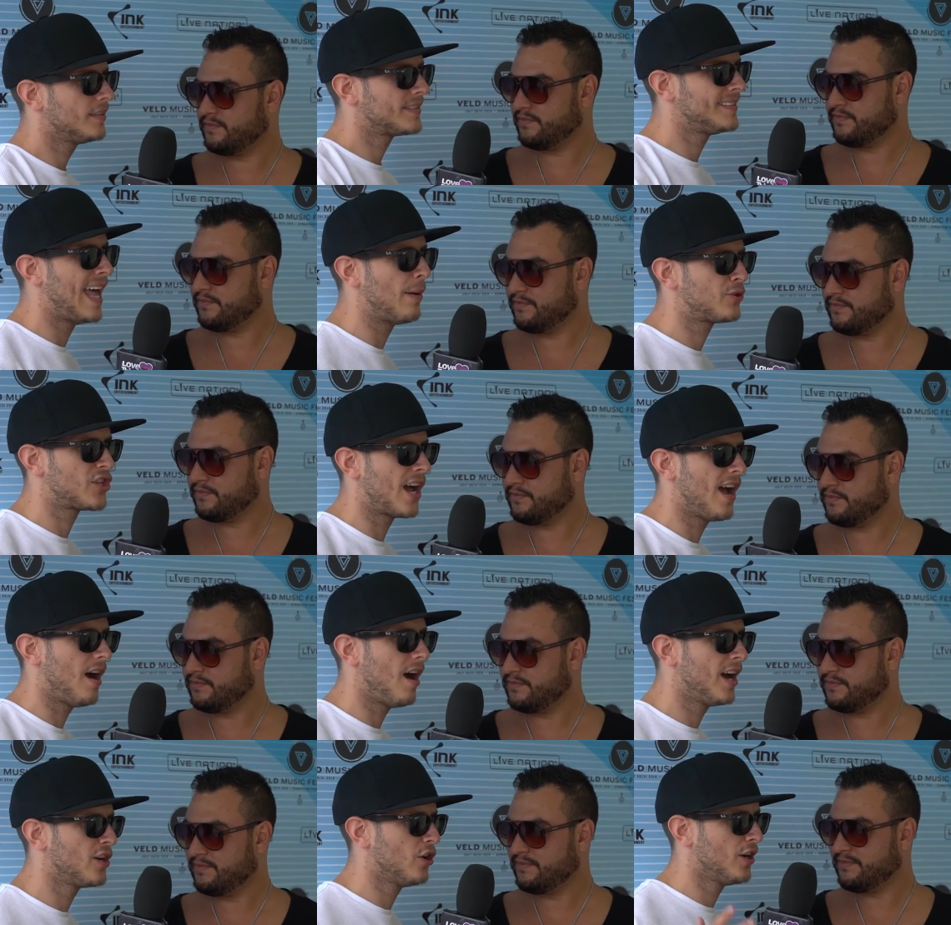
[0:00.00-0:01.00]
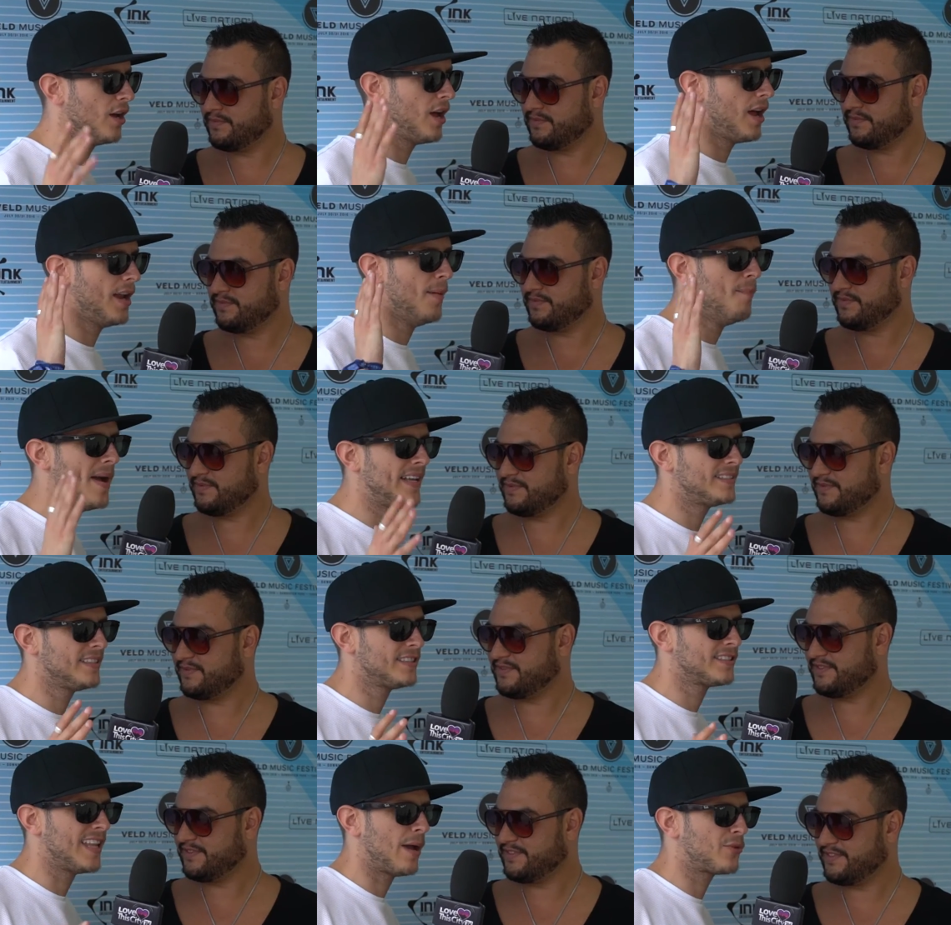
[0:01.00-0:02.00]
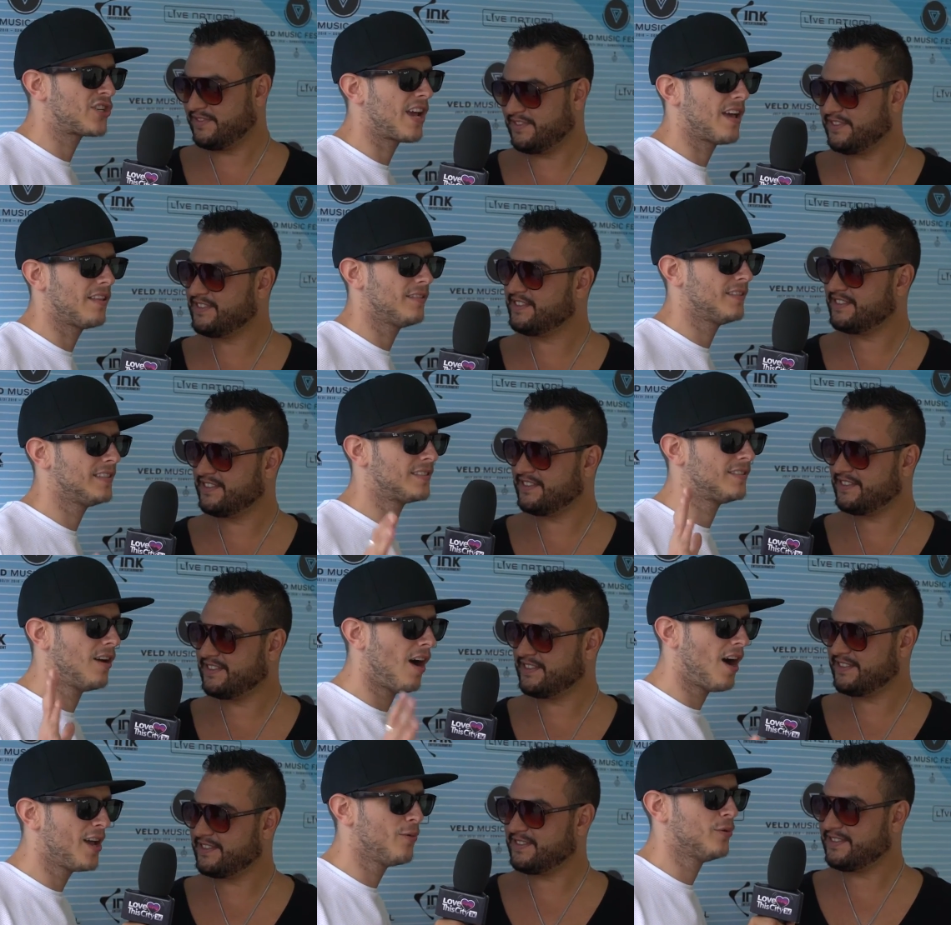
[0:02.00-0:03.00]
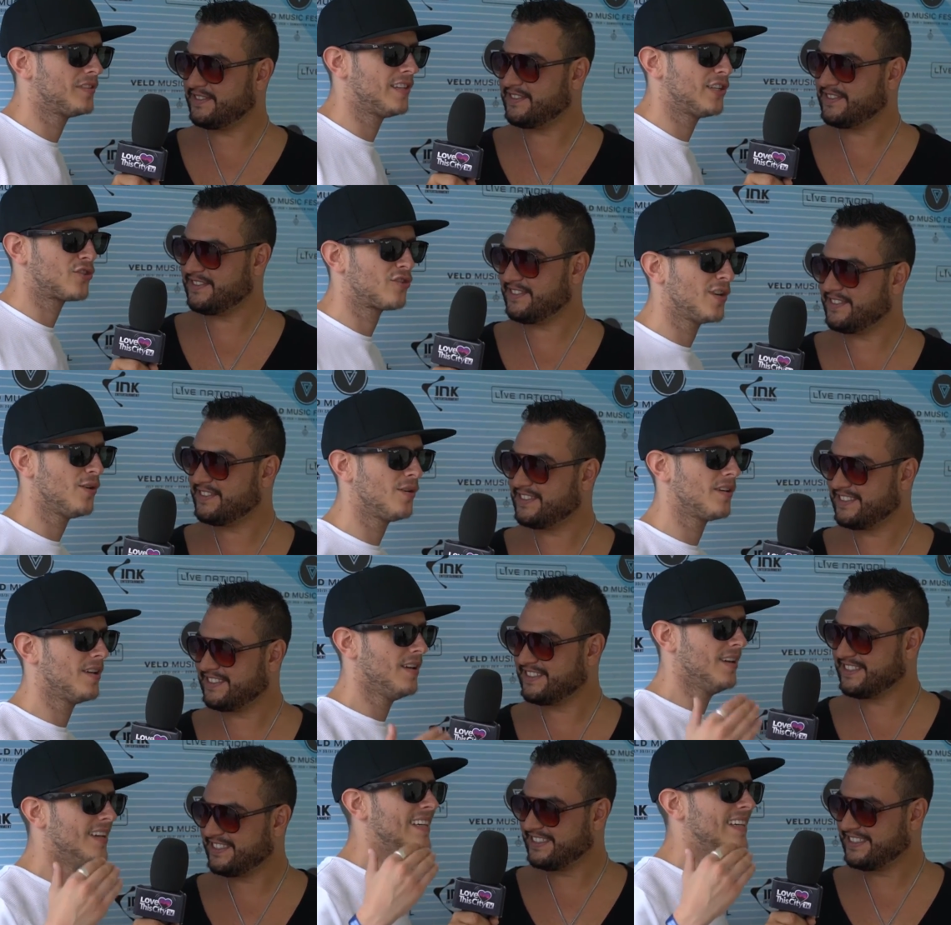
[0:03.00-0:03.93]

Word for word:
Speaker 1: Snapchat. I got a, an amazing Snapchat. This guy was literally,